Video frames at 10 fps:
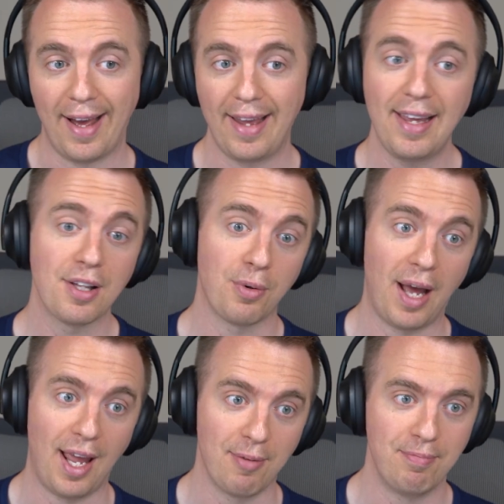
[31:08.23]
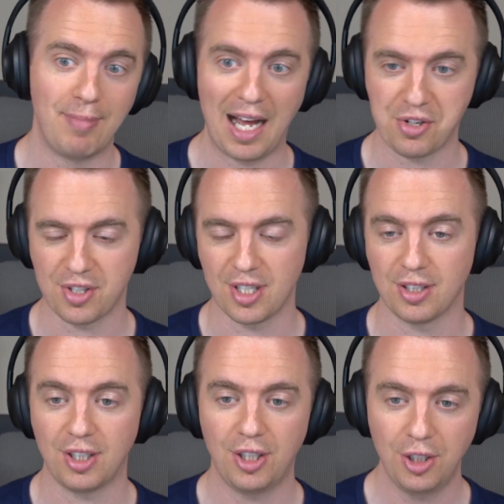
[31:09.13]
either way,
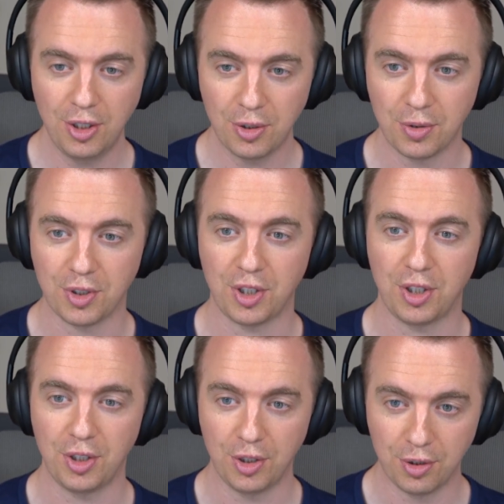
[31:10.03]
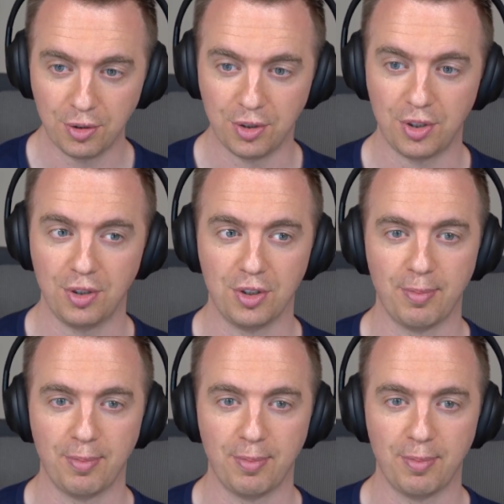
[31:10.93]
mattresses, huge